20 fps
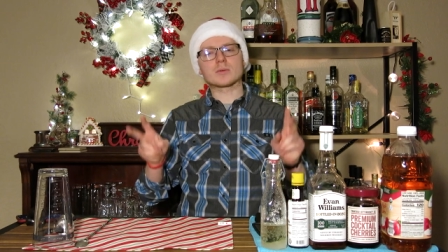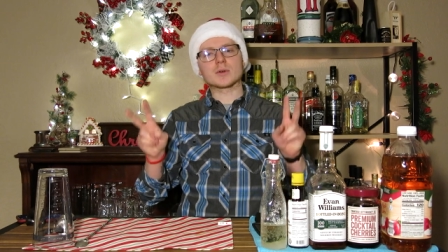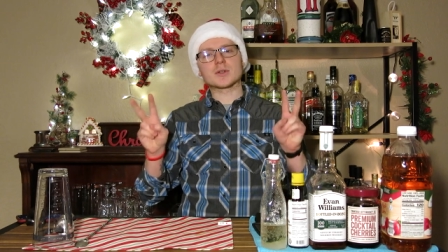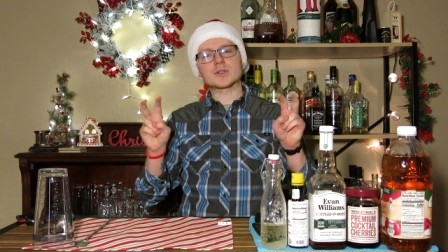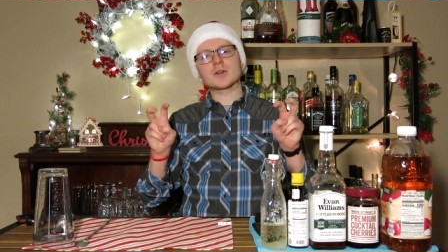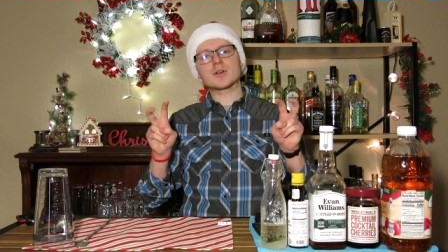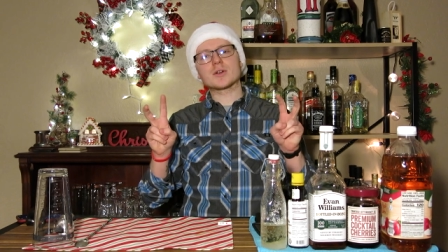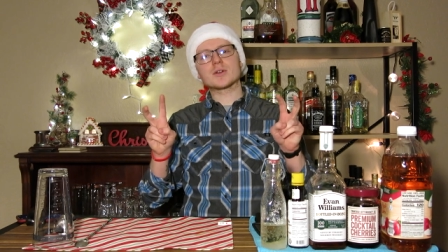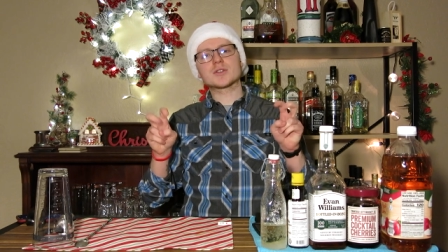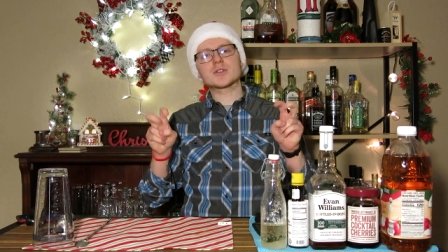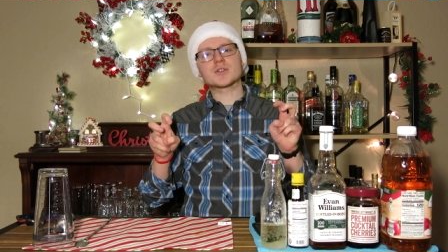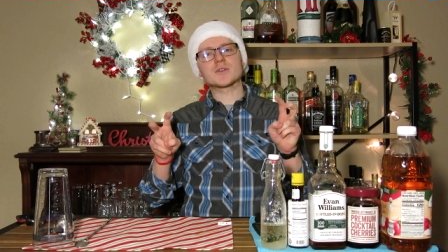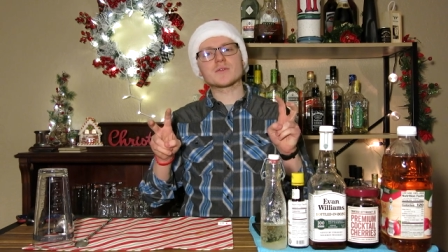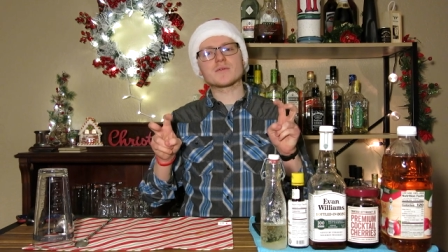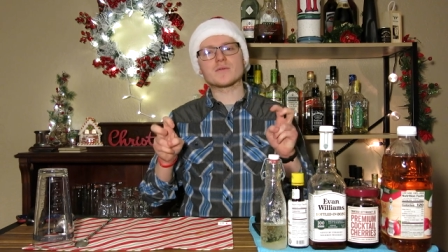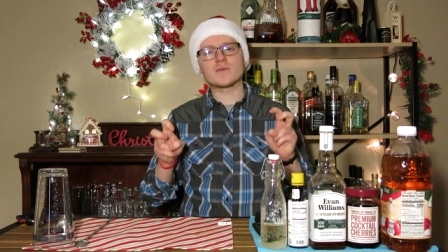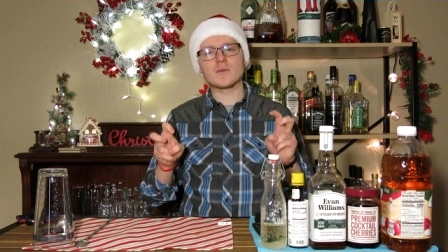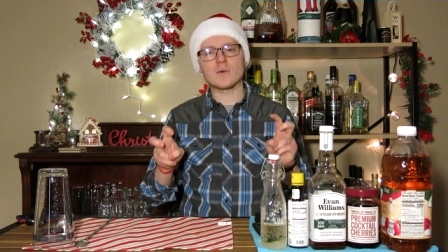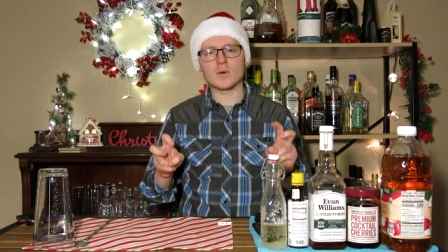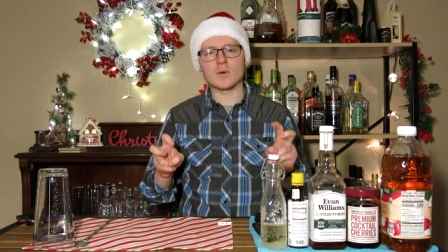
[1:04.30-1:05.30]
return to
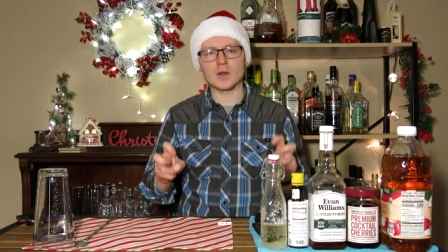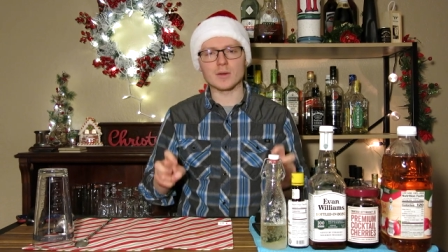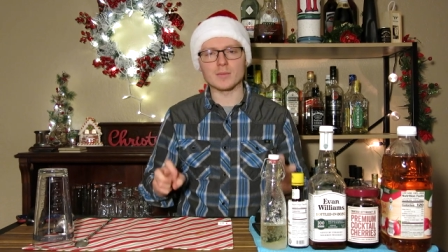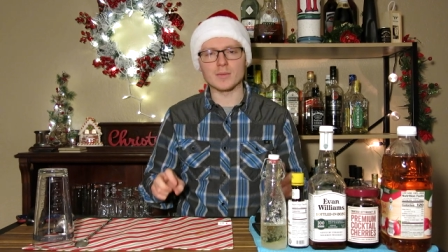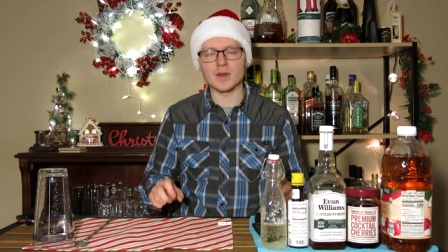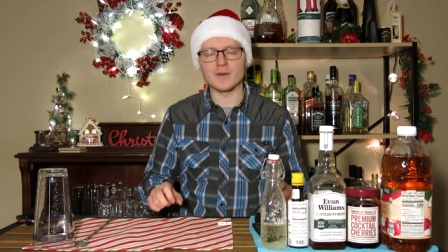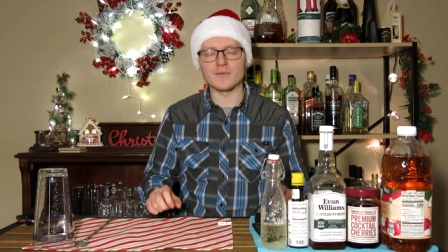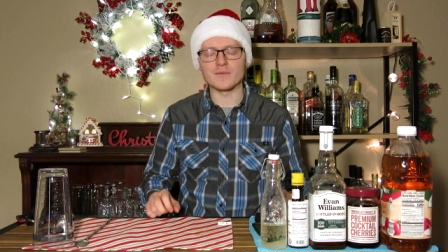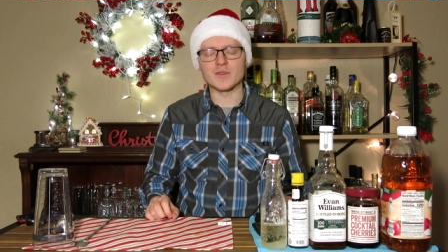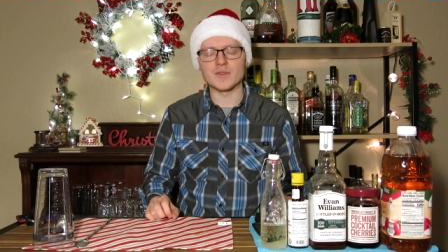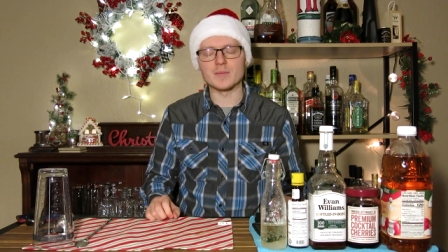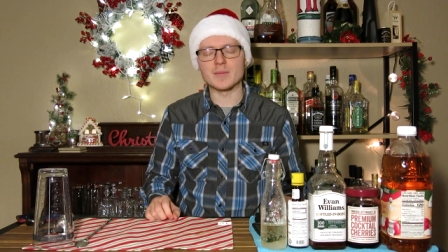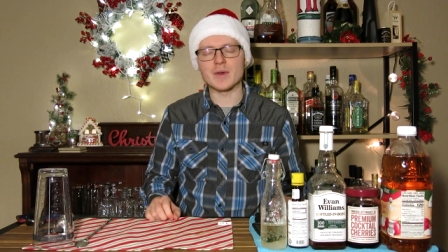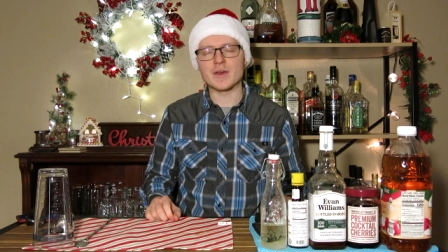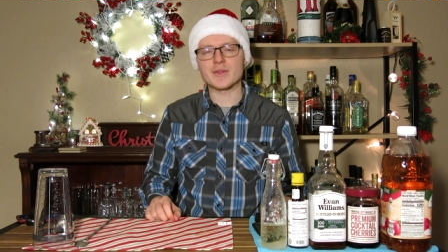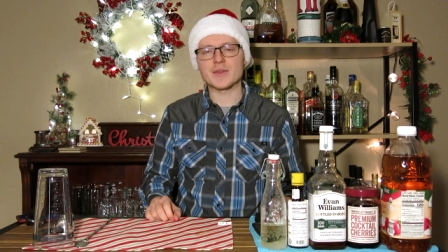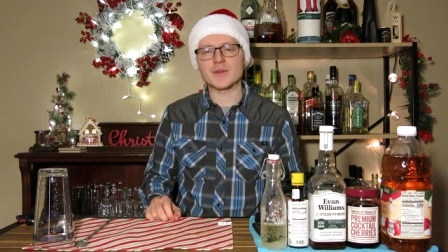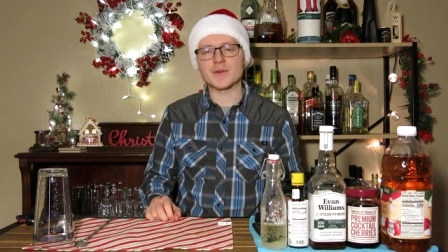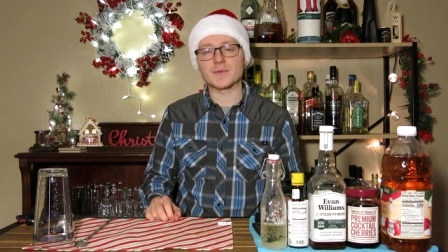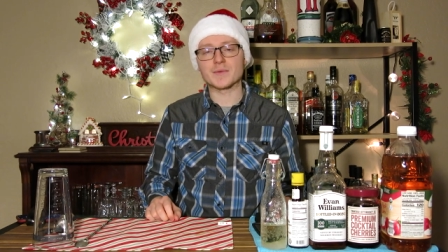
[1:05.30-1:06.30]
form of the
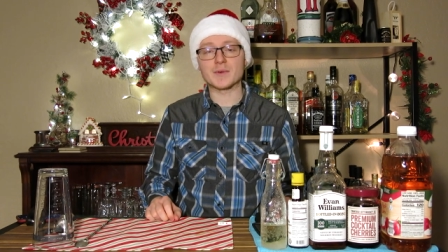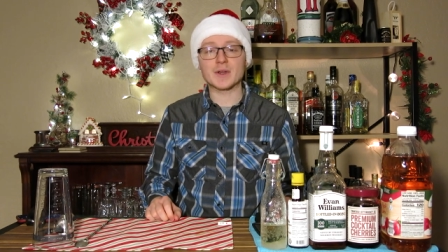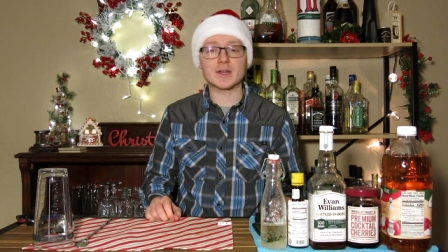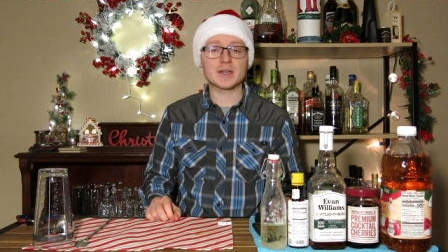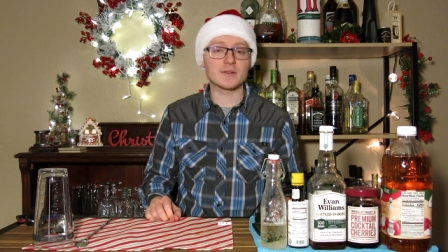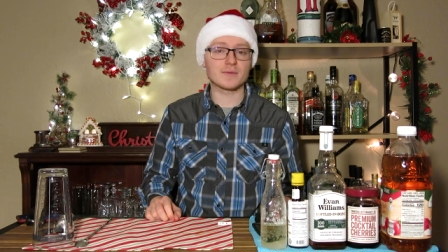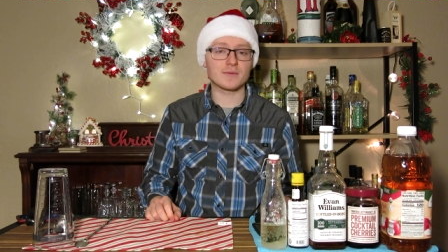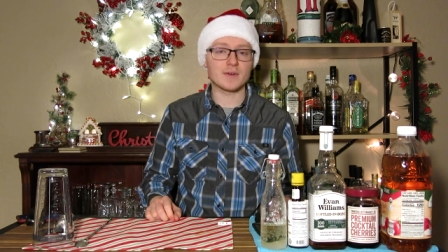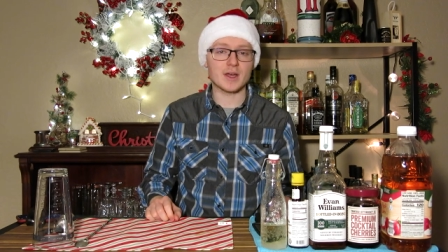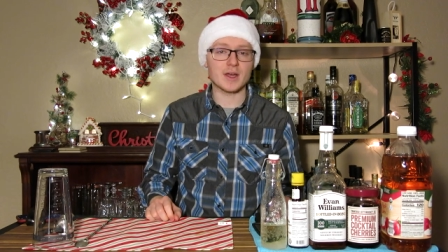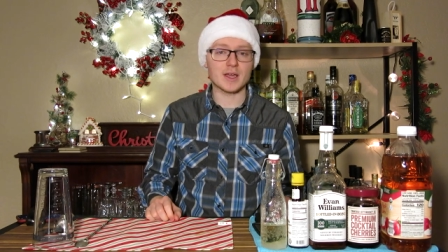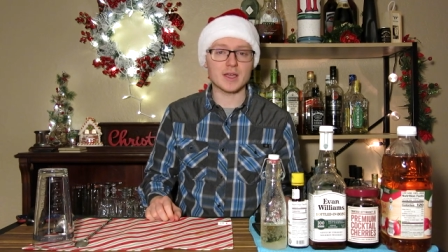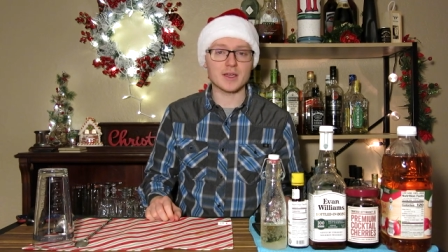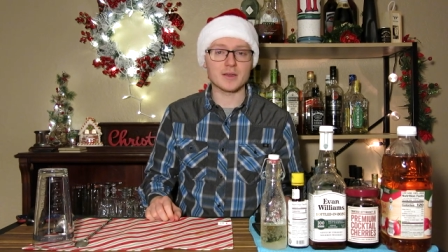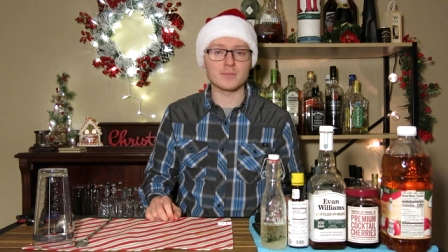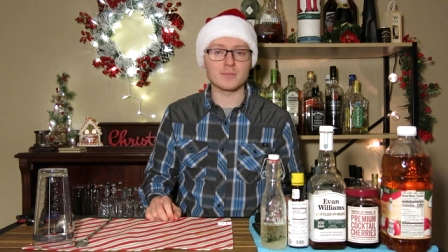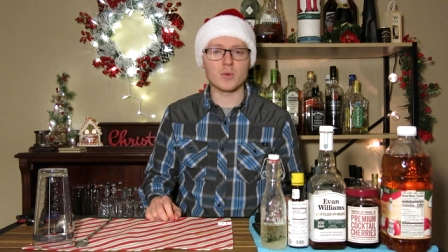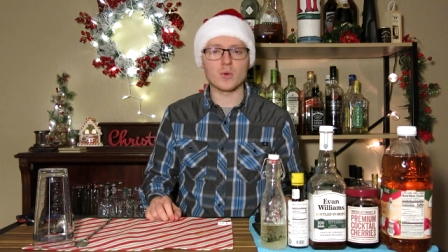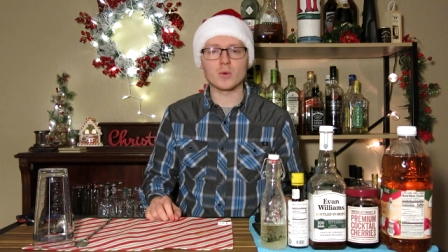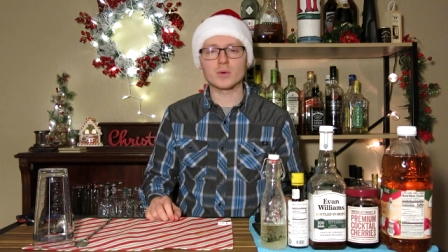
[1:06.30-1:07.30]
method of
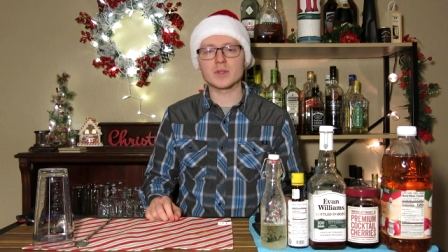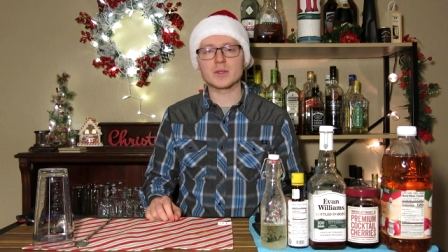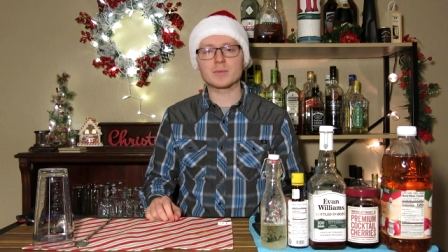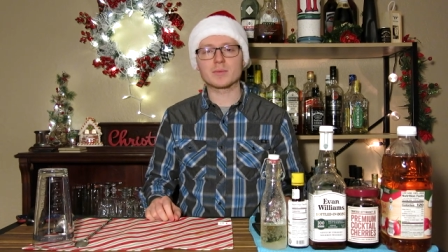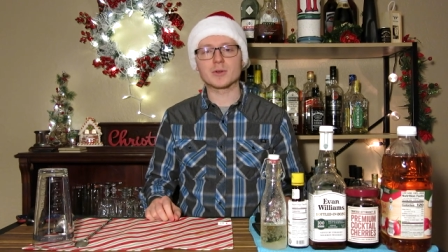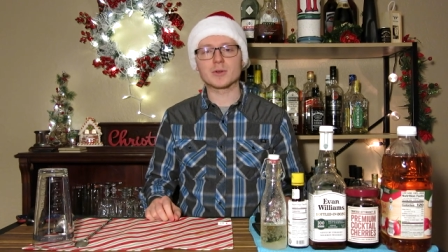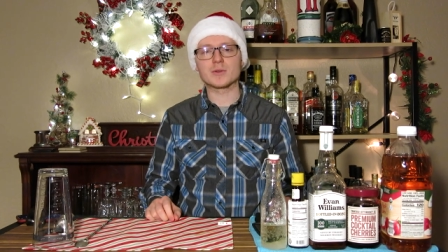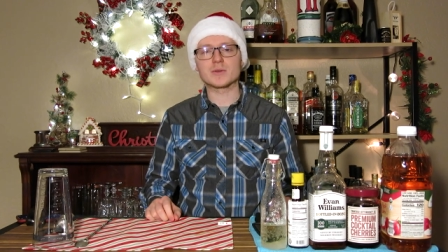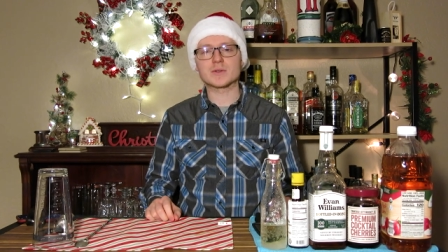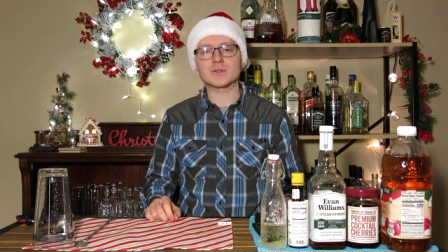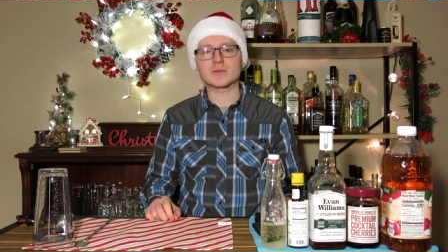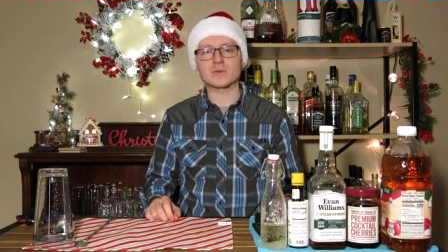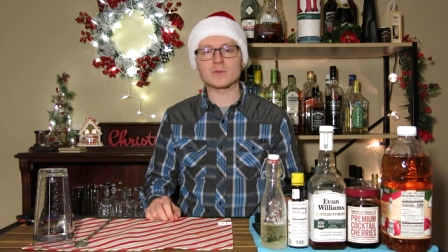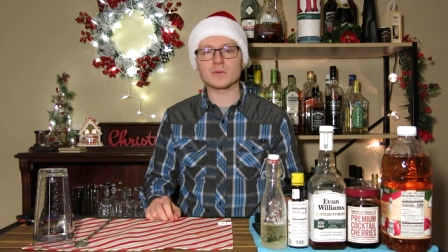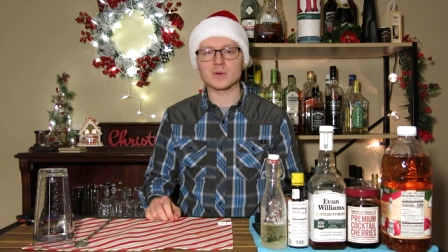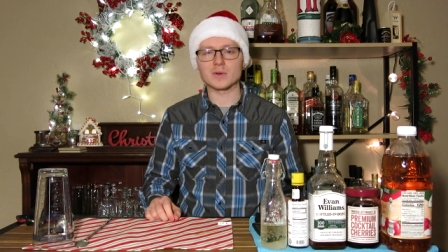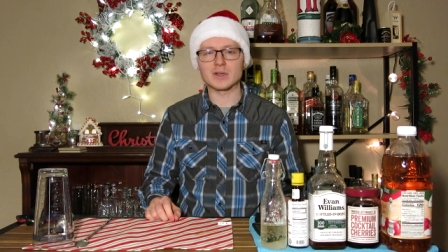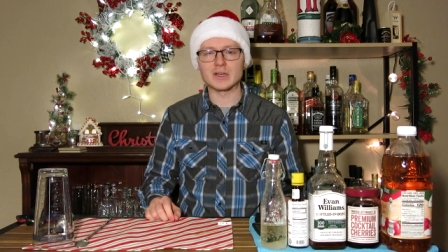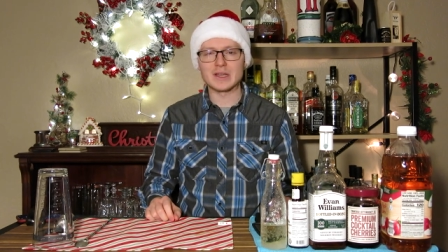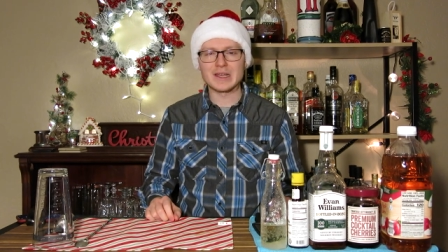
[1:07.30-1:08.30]
rectifying poorly produced
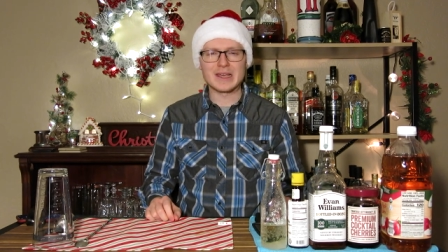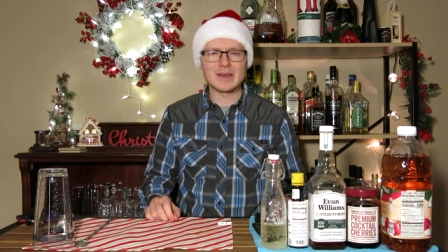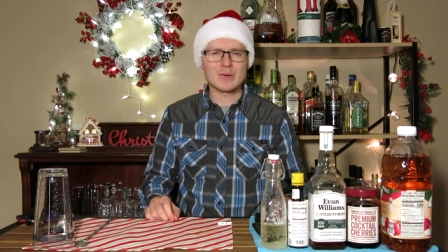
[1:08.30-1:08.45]
or